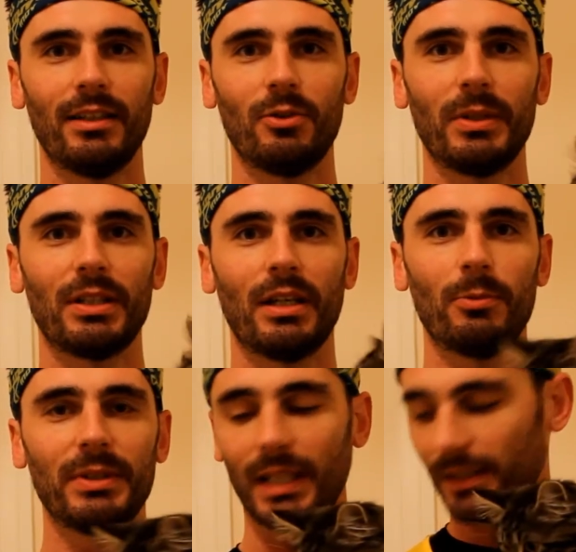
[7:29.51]
He'll
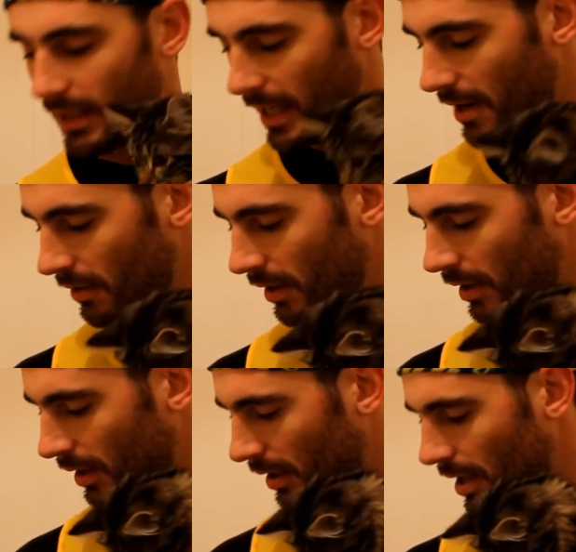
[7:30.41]
be testing out
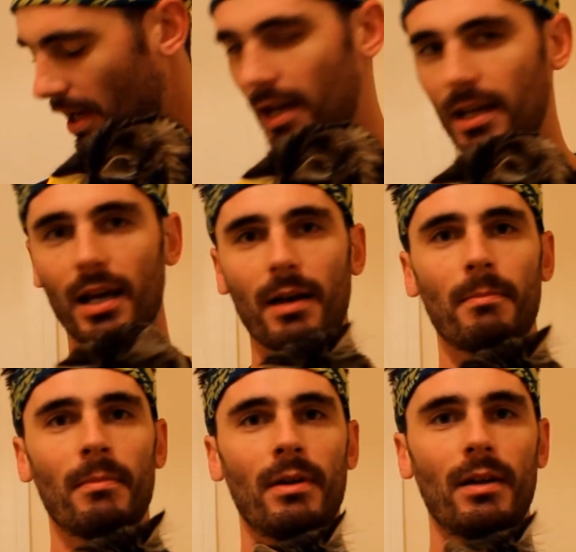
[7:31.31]
a